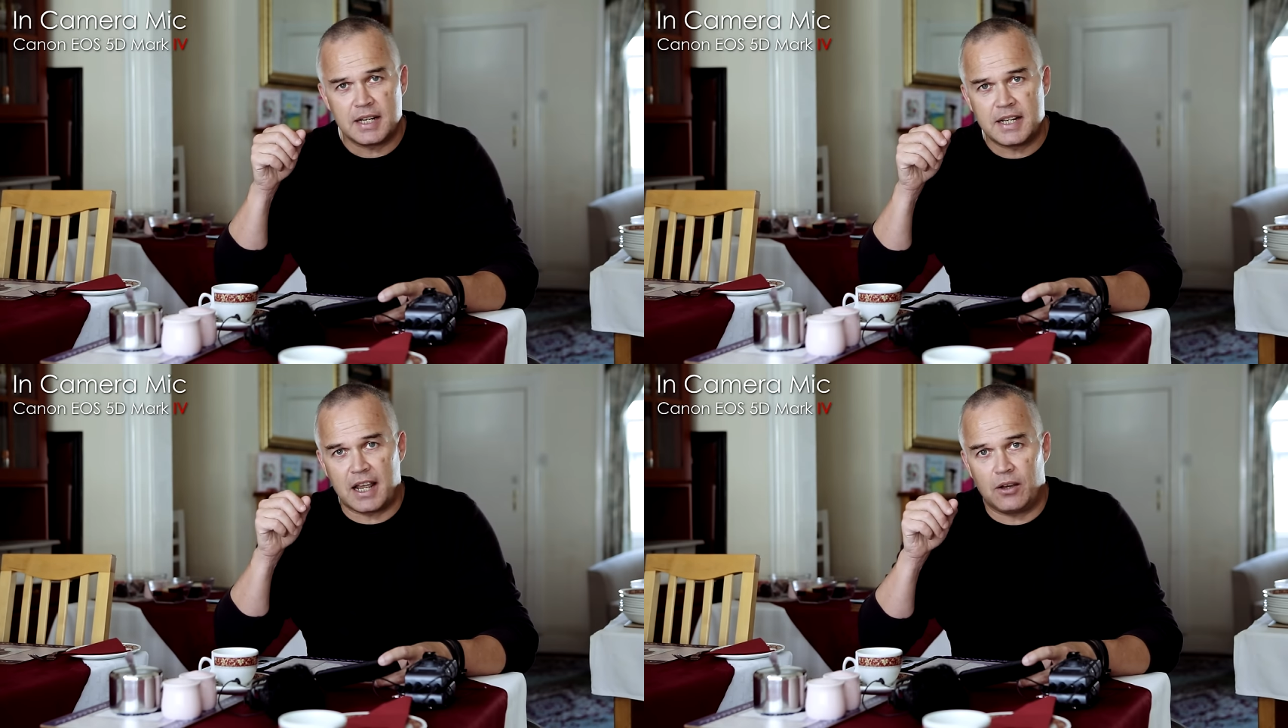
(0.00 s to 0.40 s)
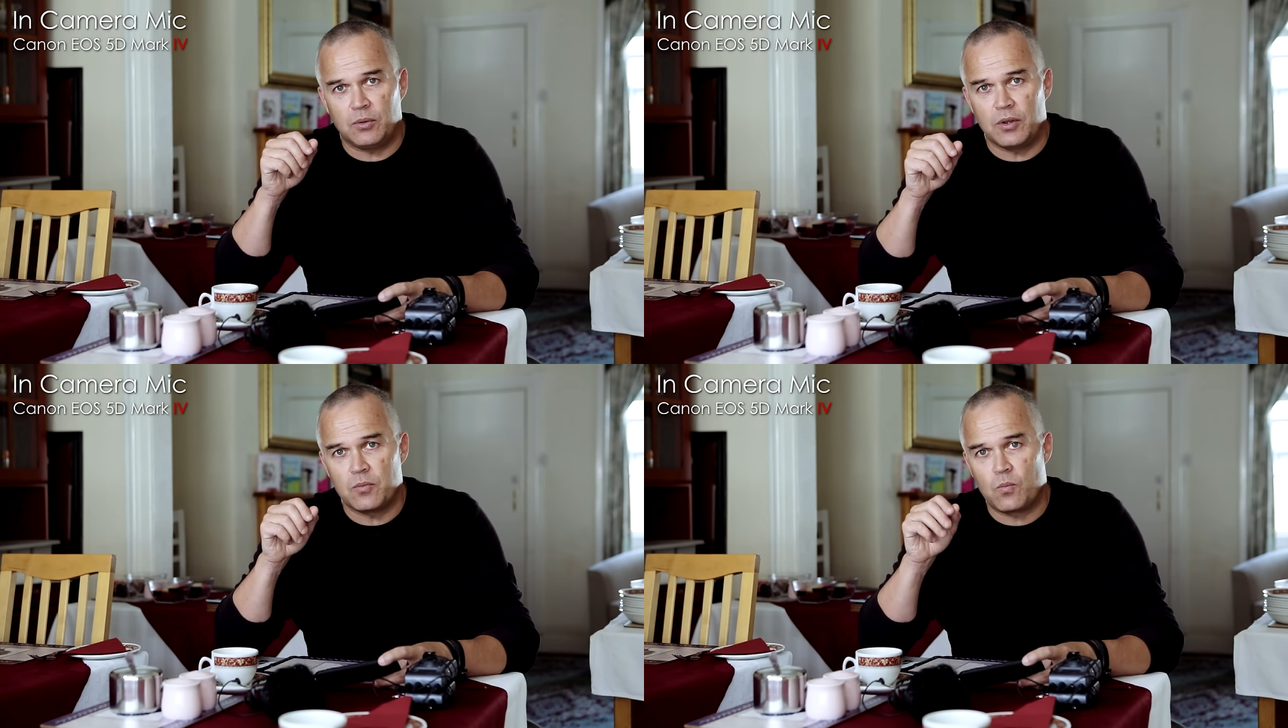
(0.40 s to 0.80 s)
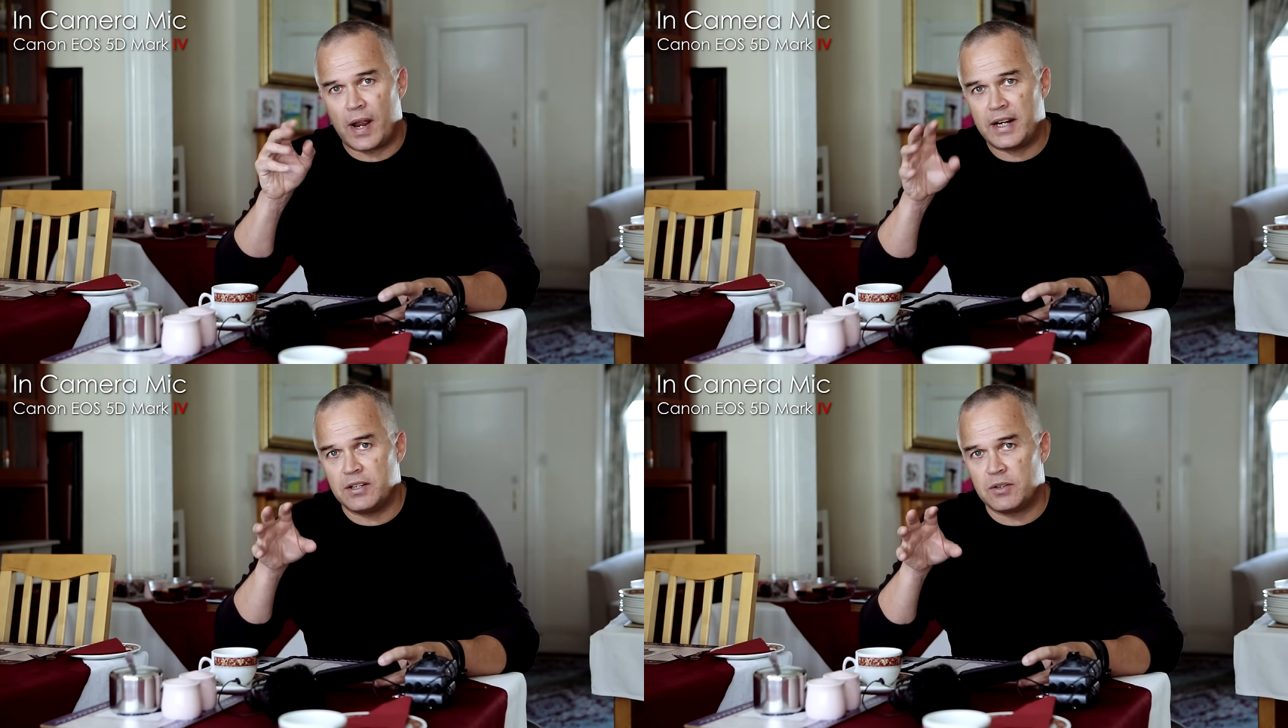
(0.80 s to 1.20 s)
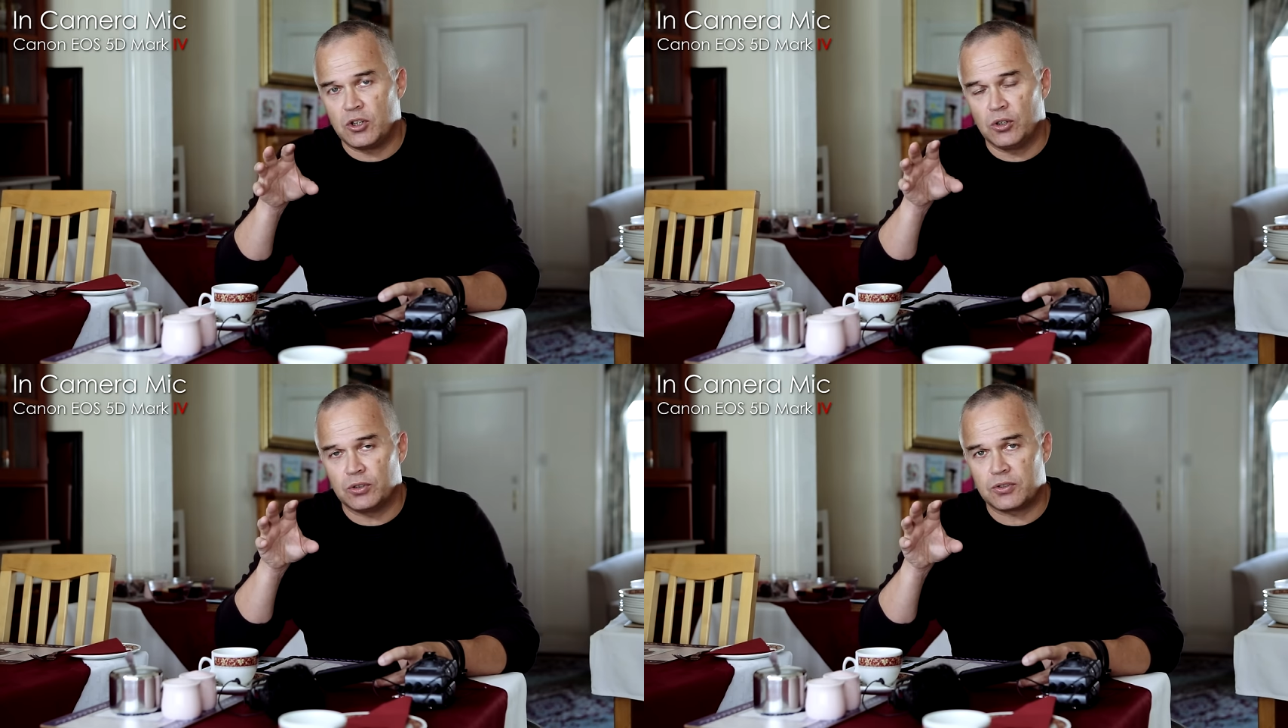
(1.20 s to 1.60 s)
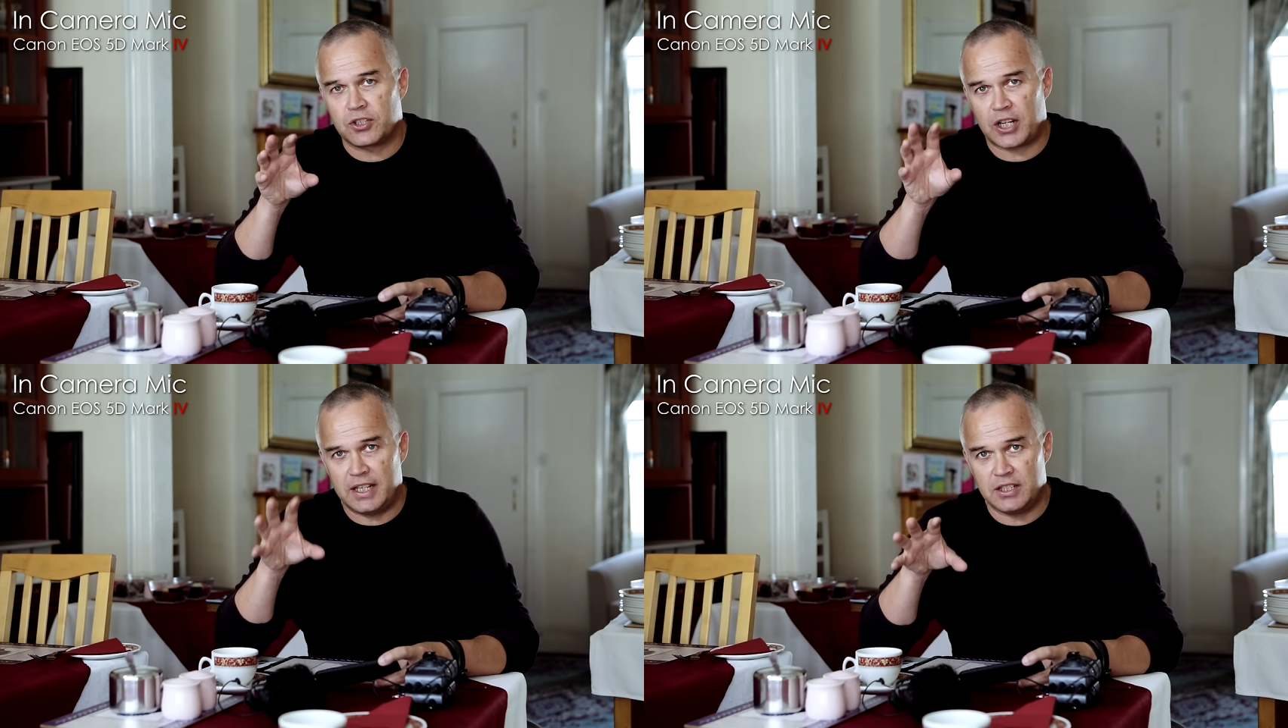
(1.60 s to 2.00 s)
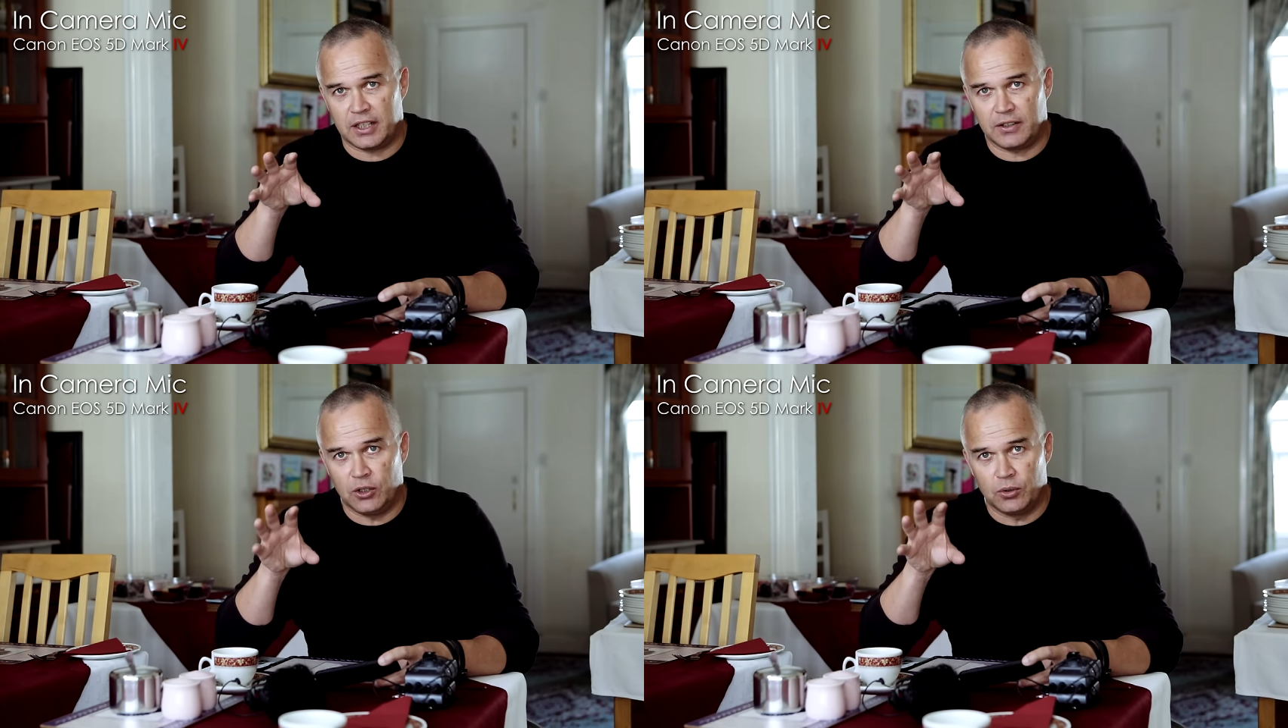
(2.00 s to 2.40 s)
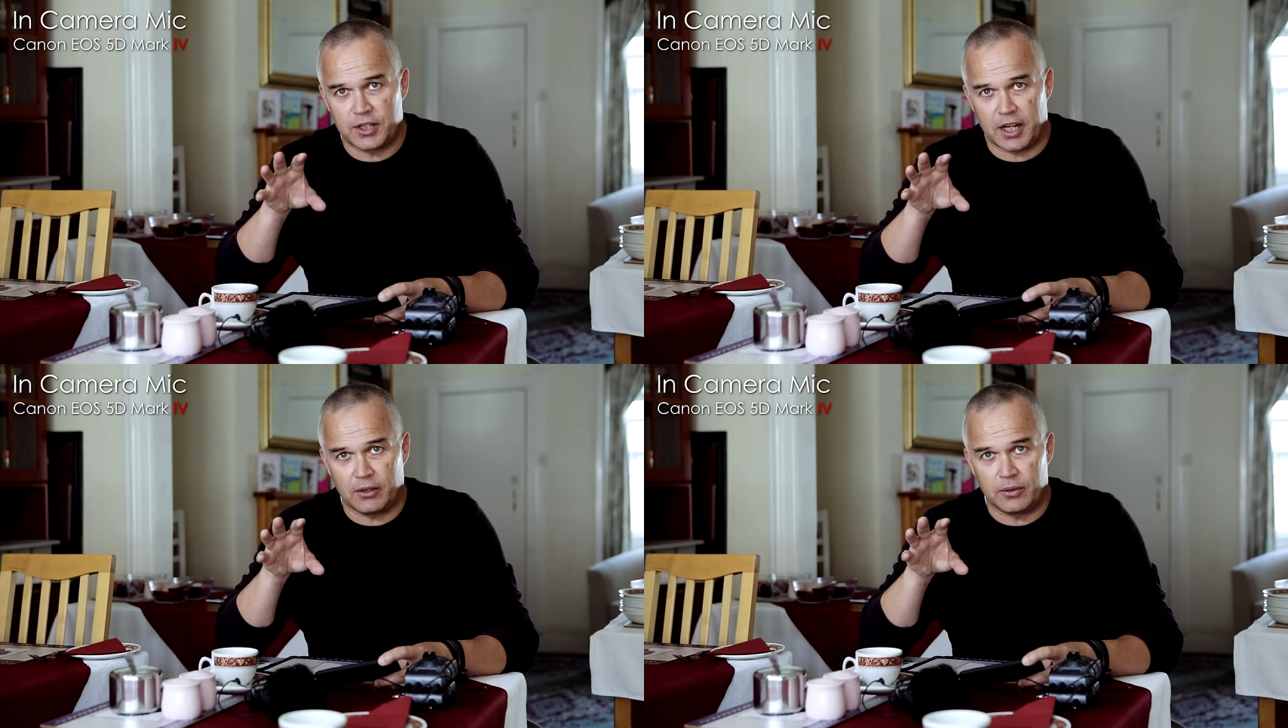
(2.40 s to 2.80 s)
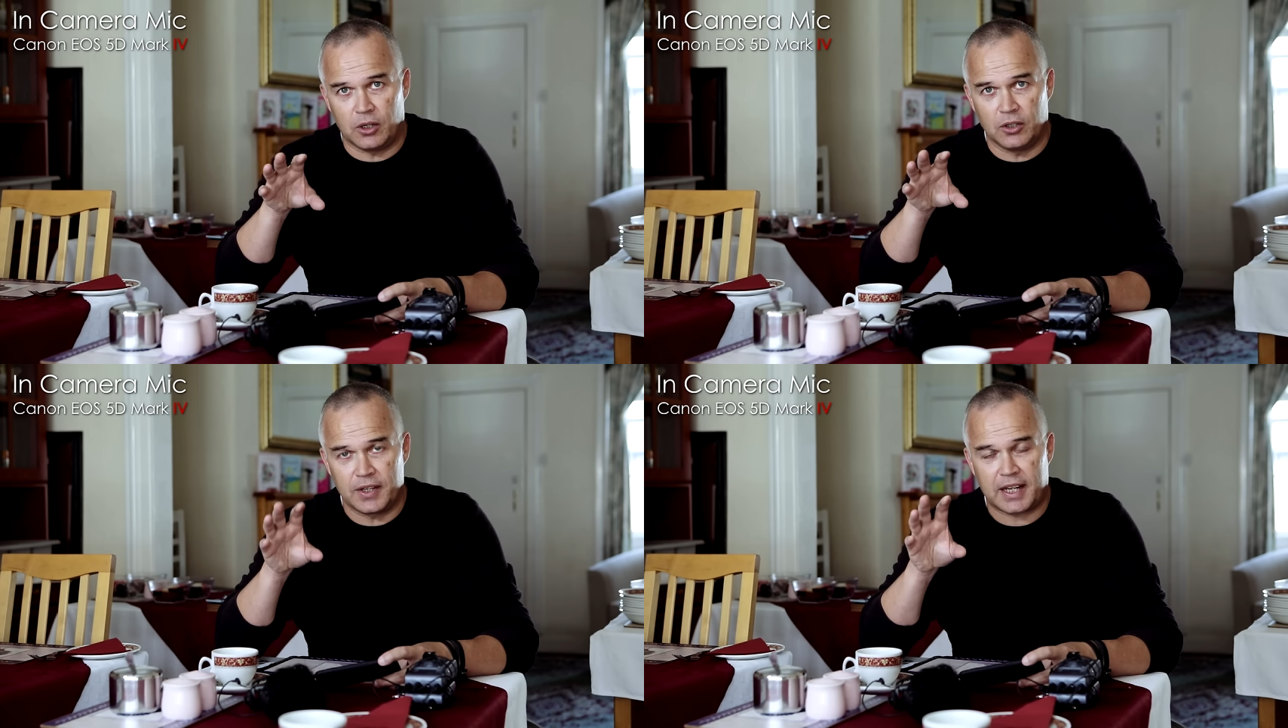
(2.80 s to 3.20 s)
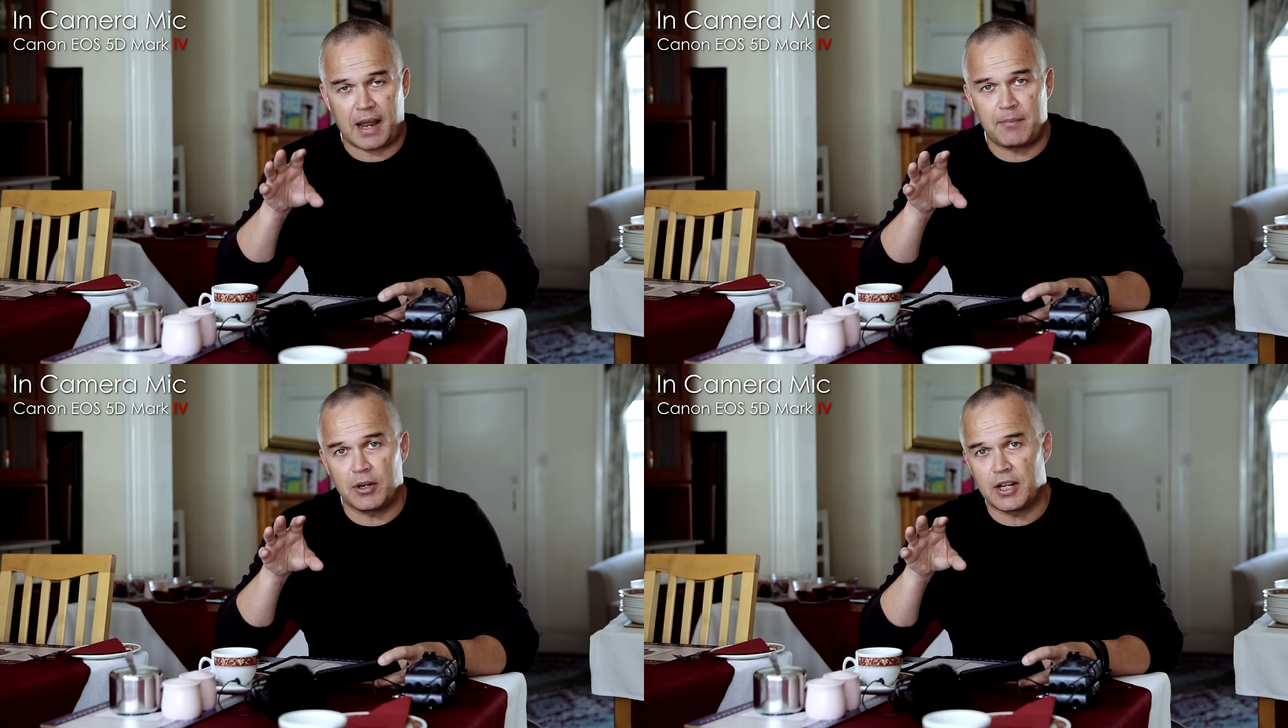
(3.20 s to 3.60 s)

now, when you're changing the audio on the camera,